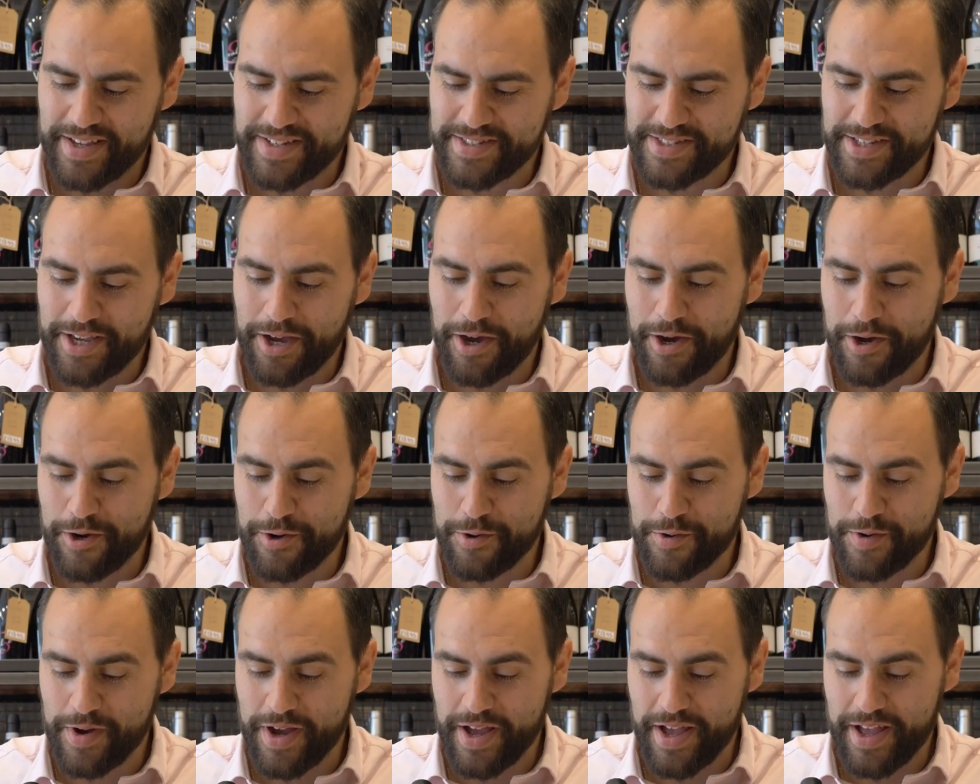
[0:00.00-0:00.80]

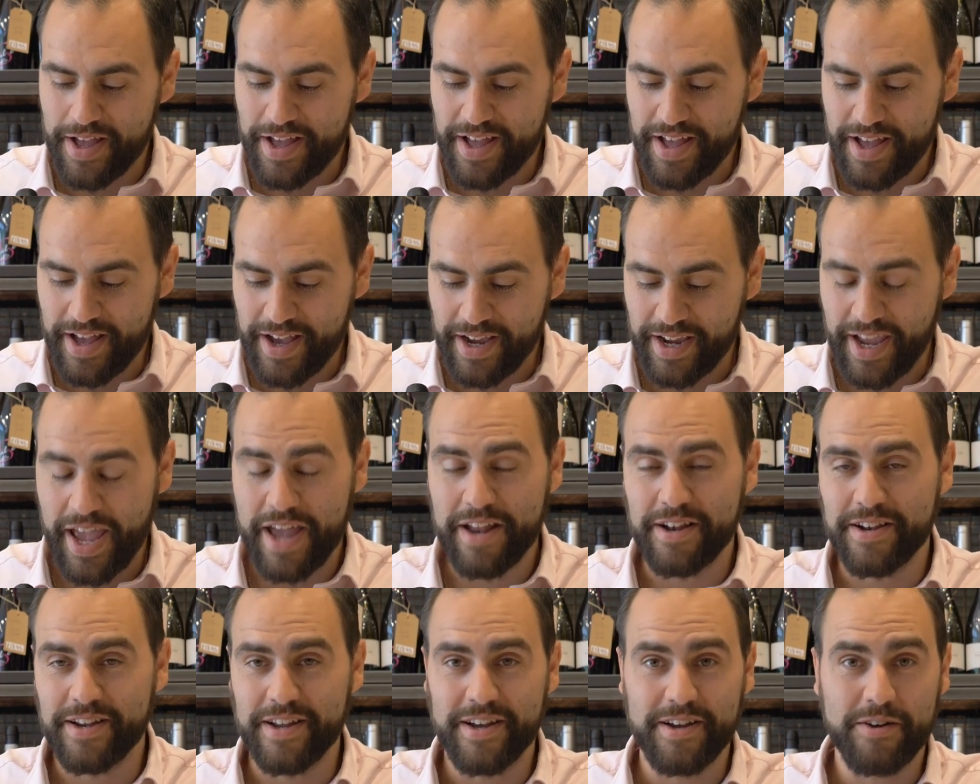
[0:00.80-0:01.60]
So
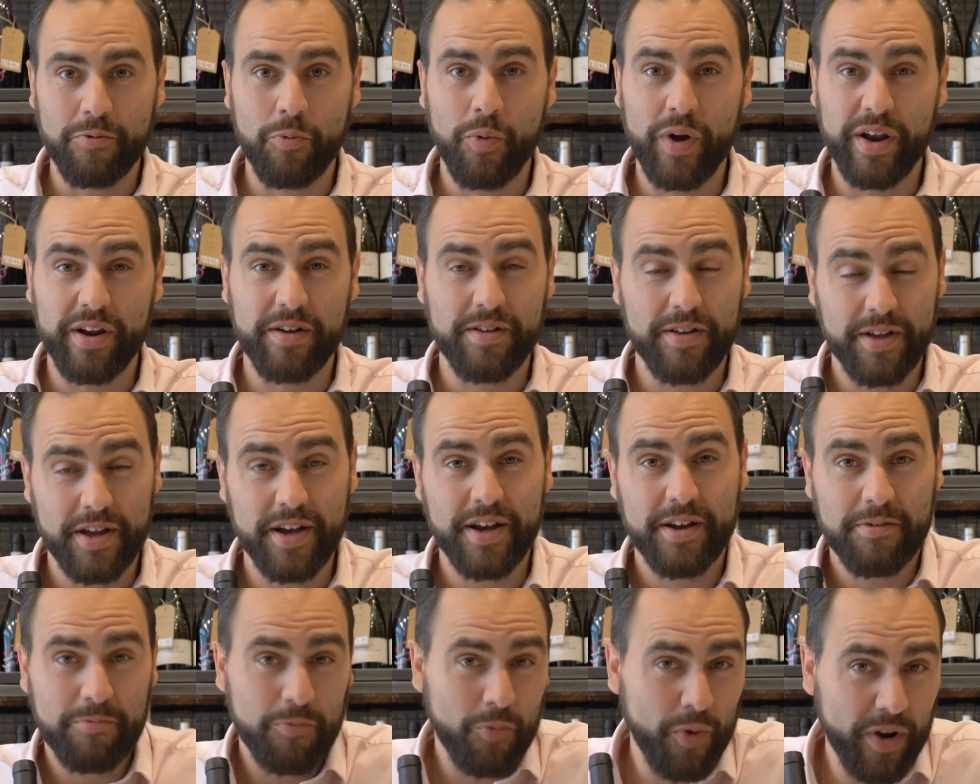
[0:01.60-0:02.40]
again, one
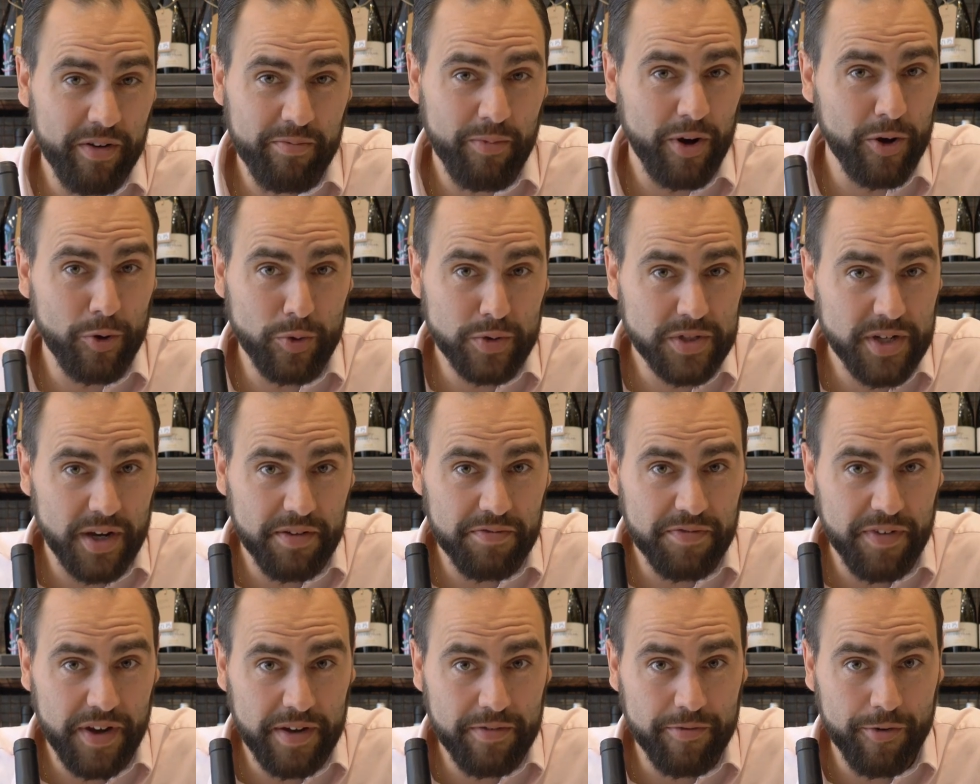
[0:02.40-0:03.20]
of my
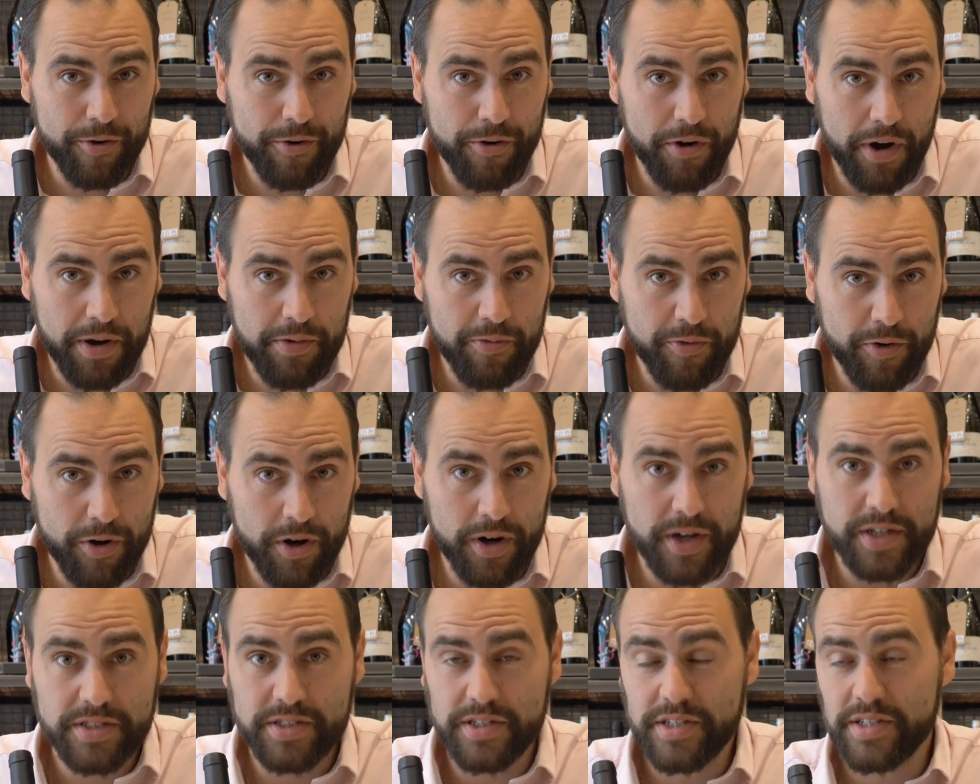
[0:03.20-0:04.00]
all-time favourite grape
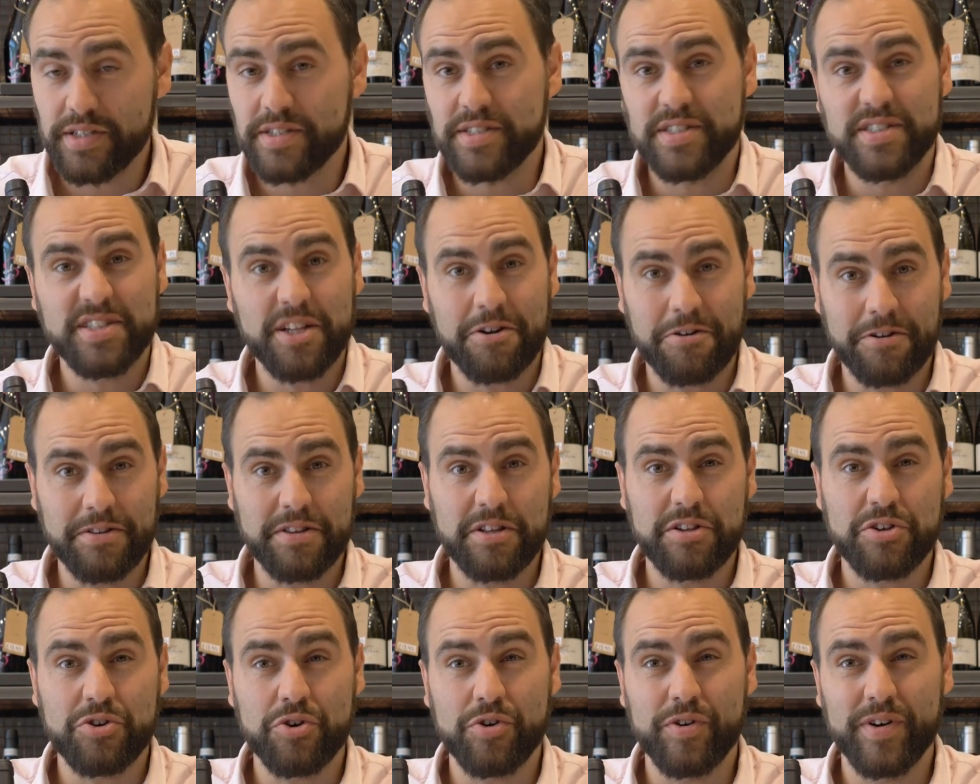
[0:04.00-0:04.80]
varieties is Nero
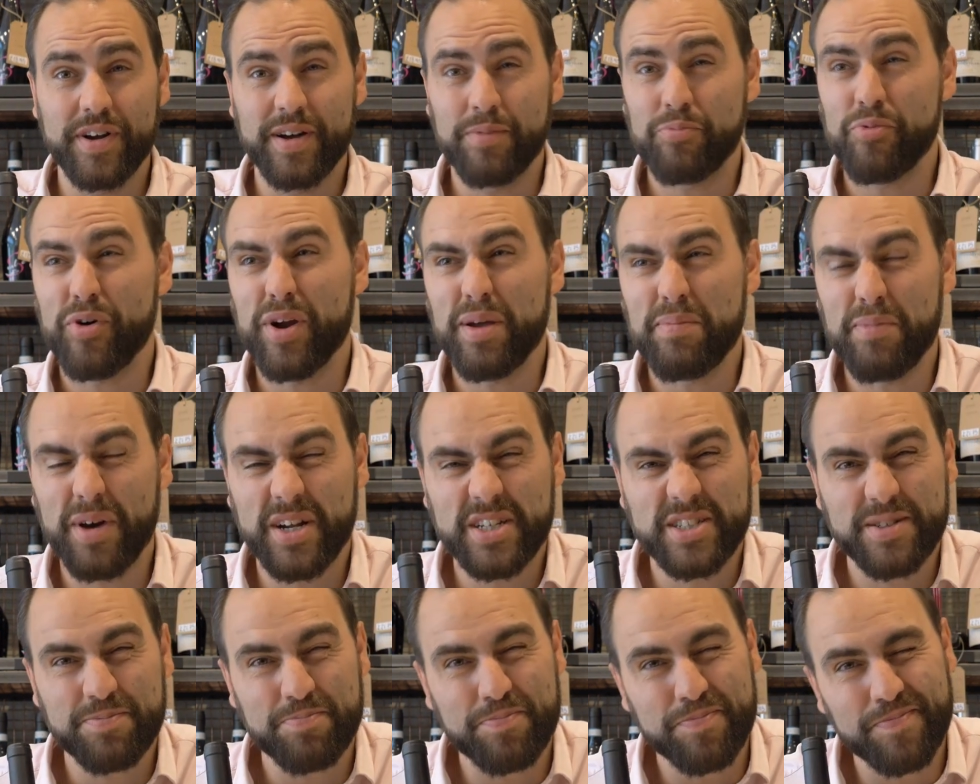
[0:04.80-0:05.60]
di Troia, pretty
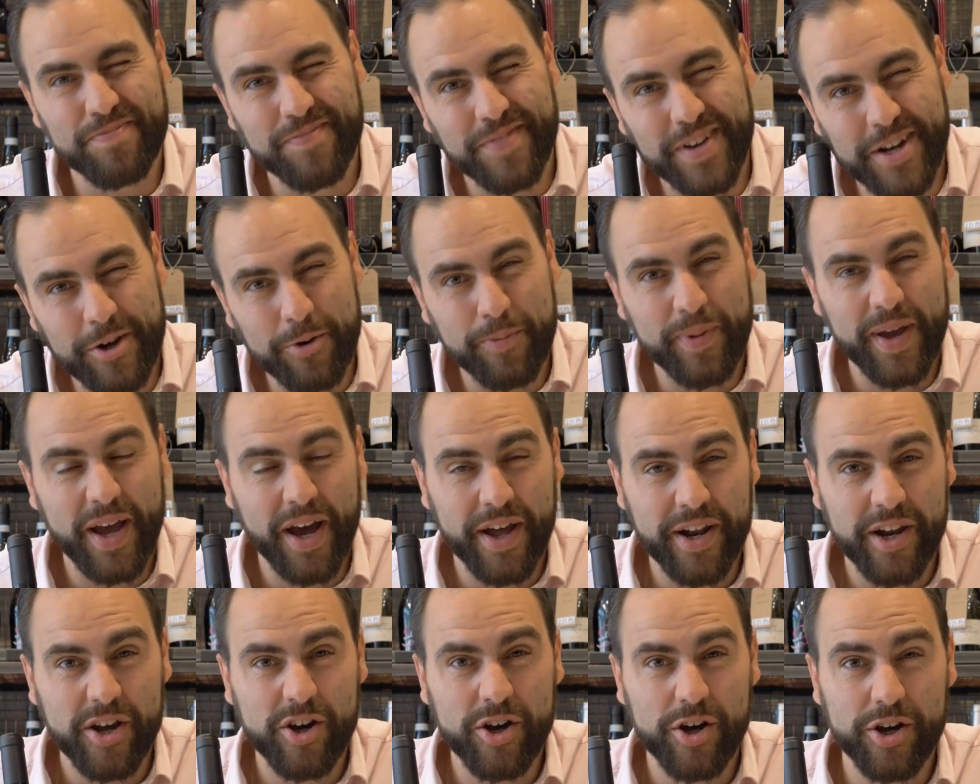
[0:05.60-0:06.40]
much a little bit
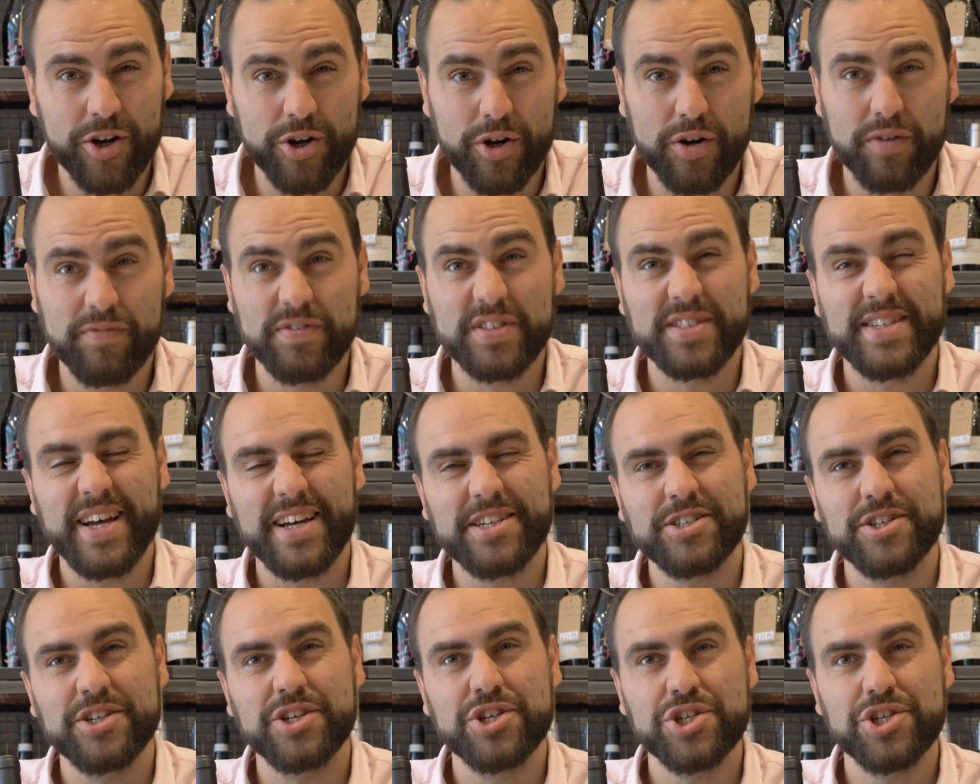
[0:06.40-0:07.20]
unheard of. It's actually